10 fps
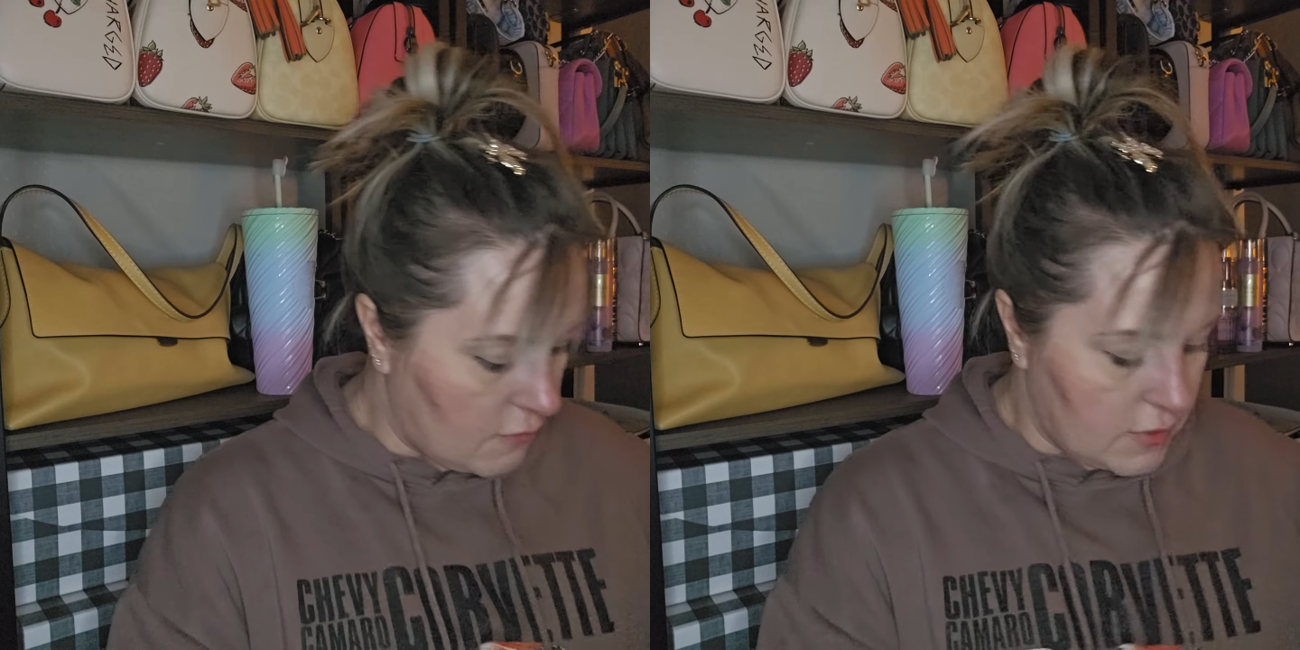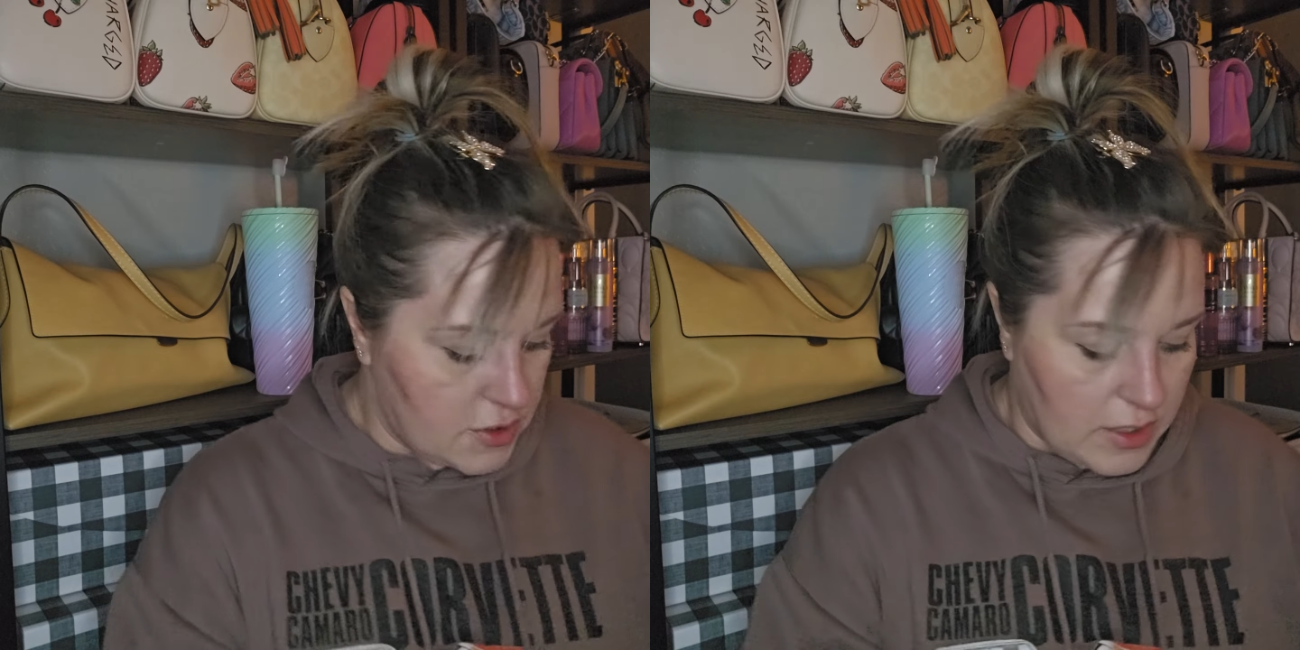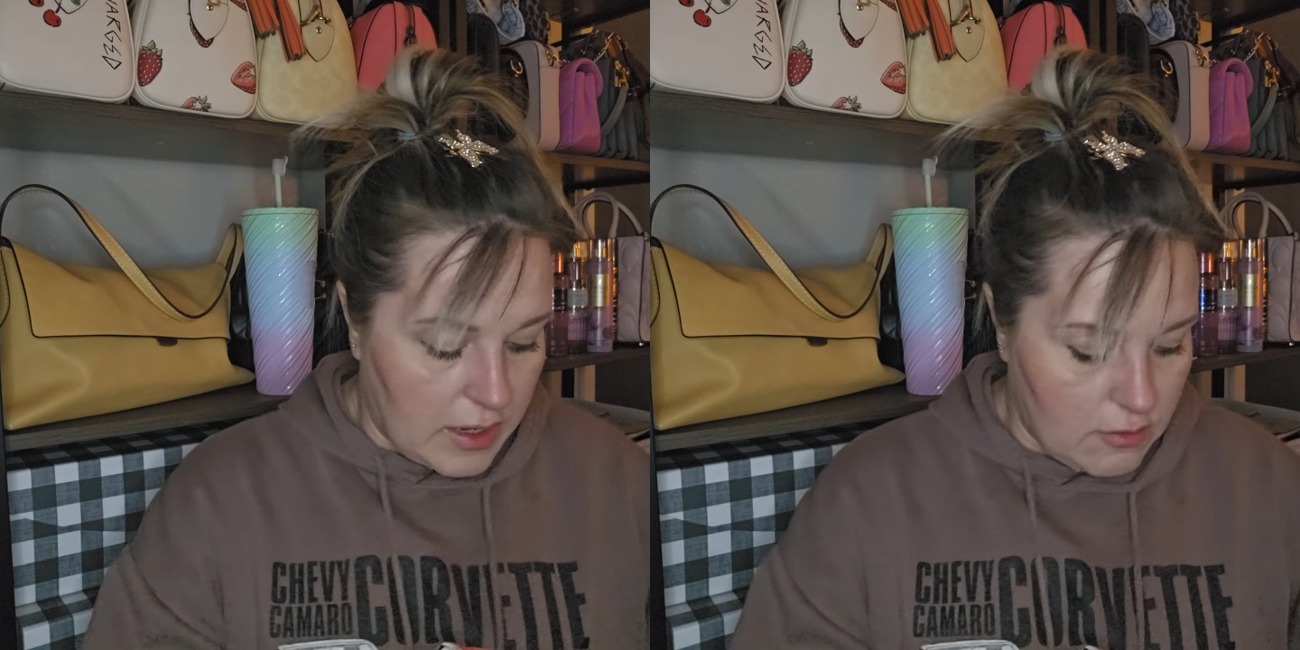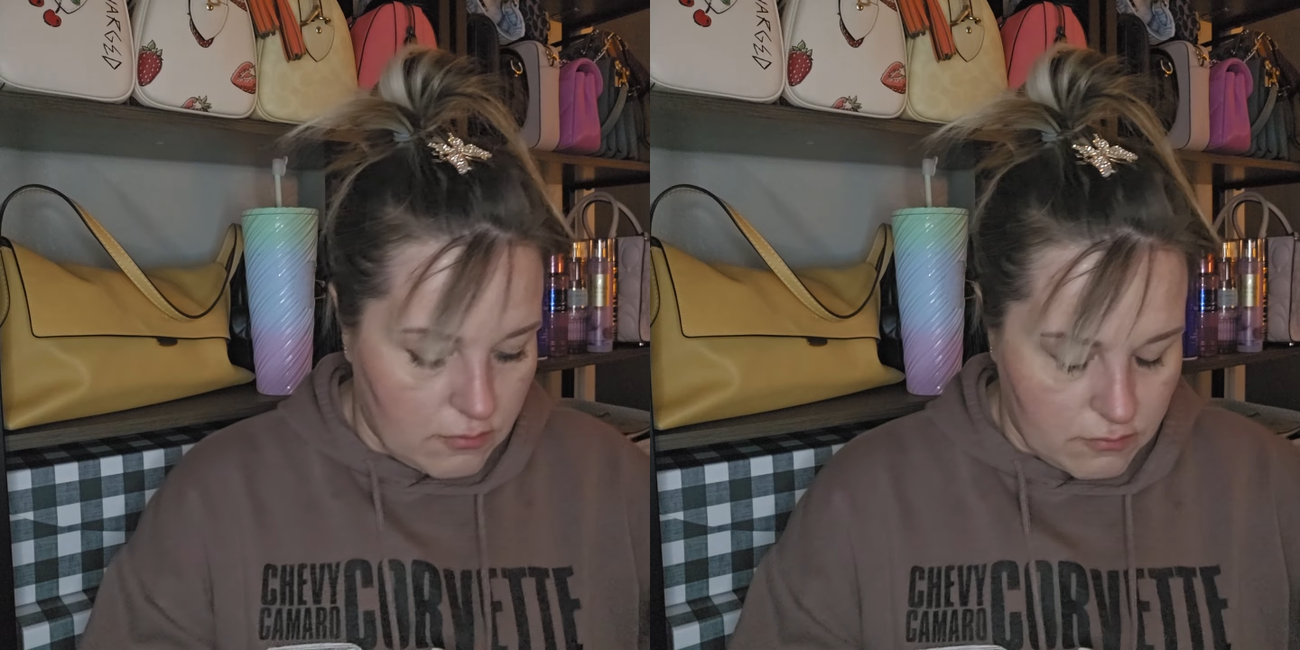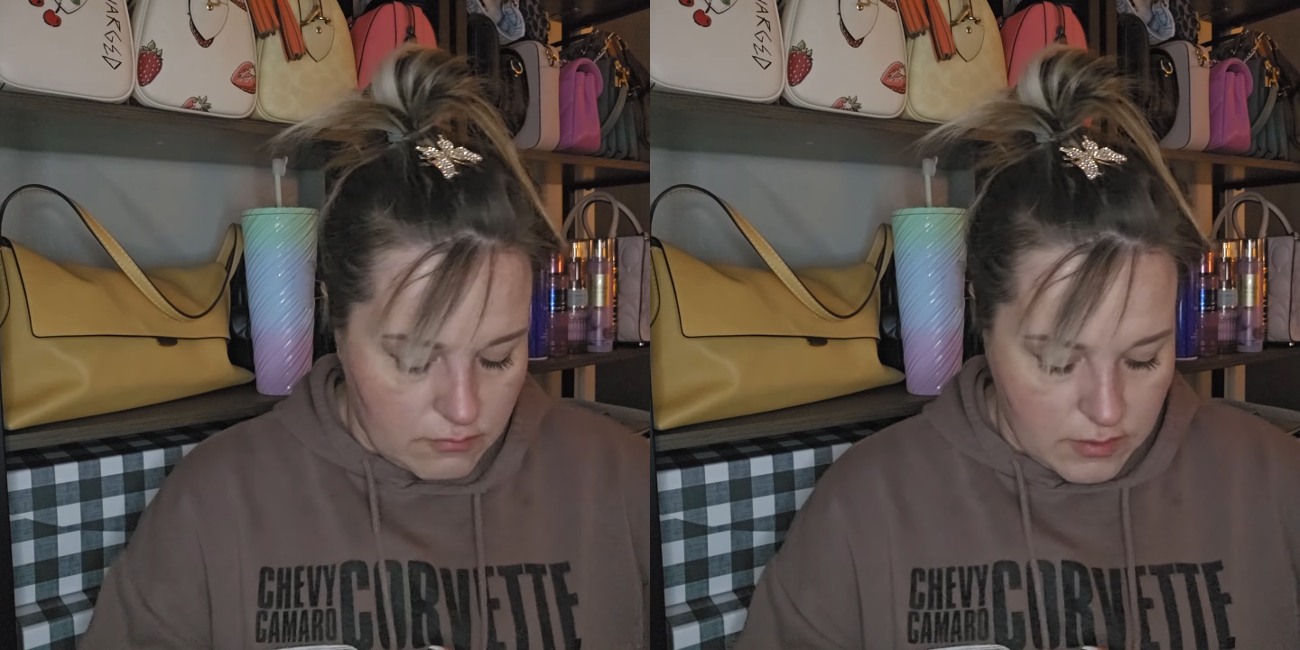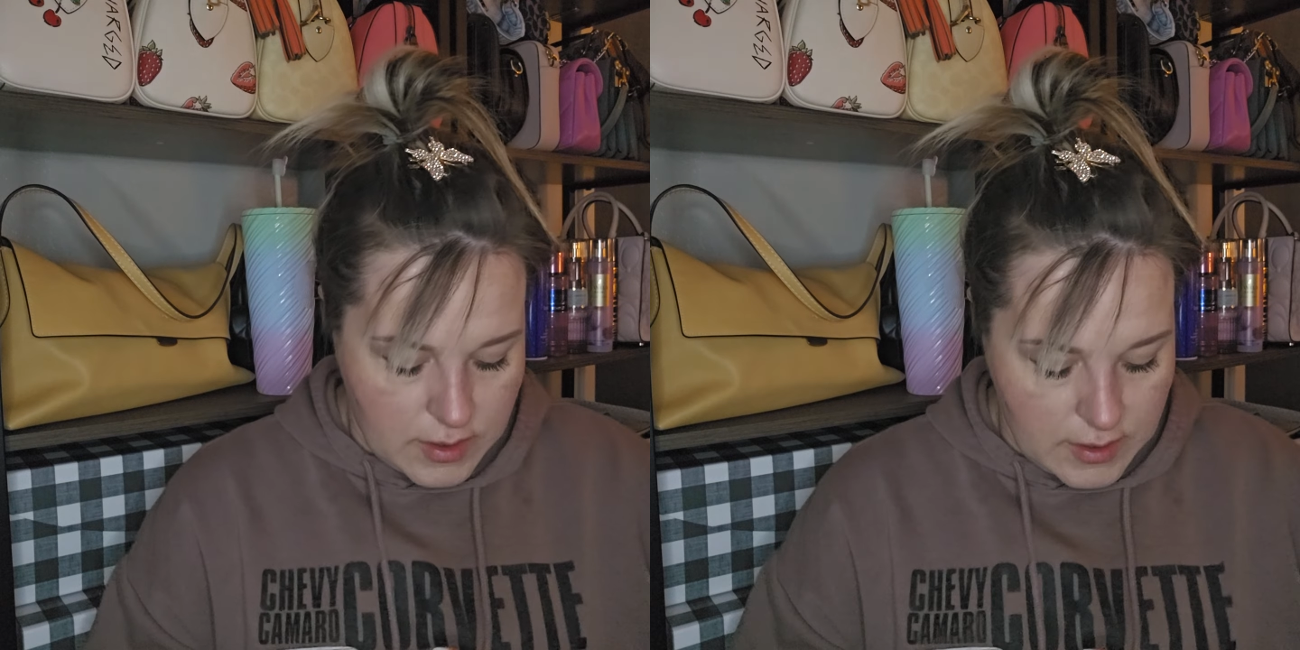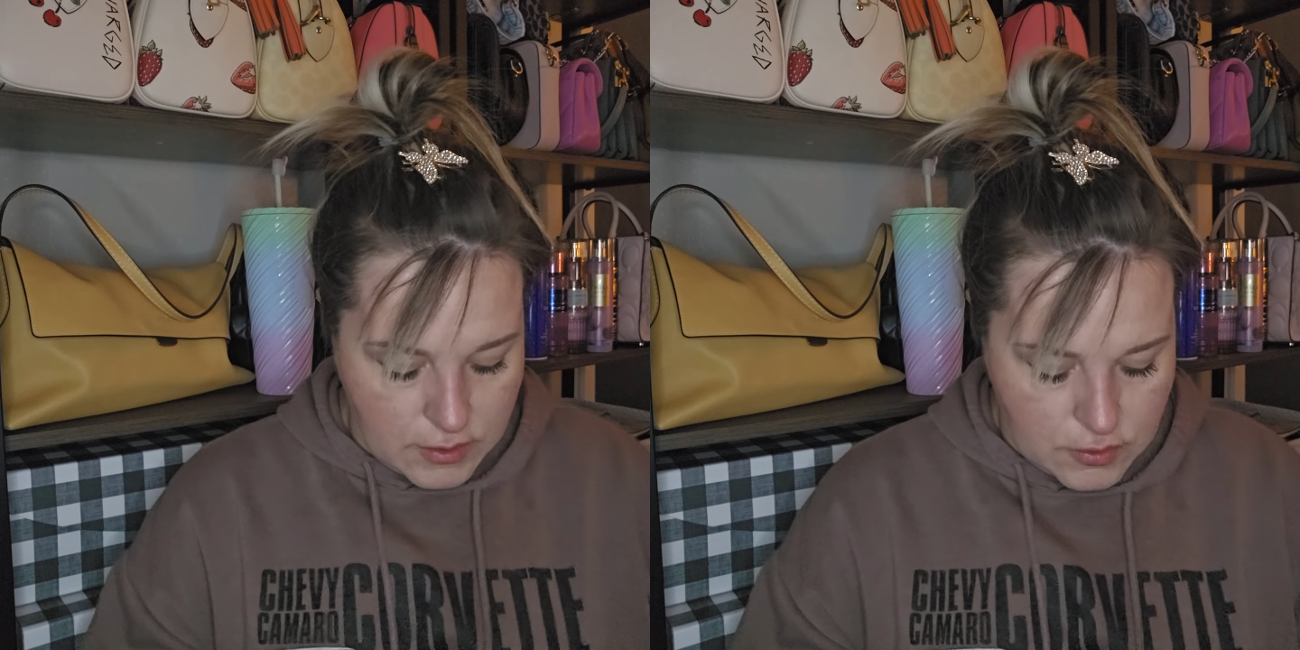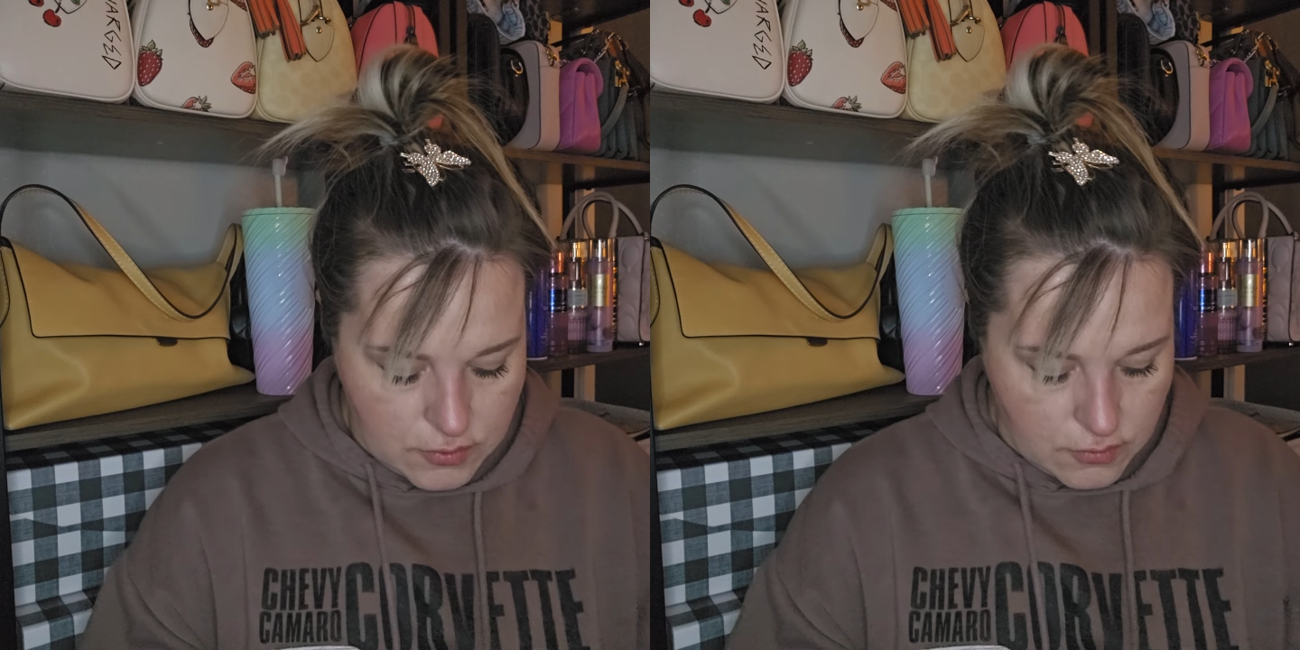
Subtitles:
which I don't need 2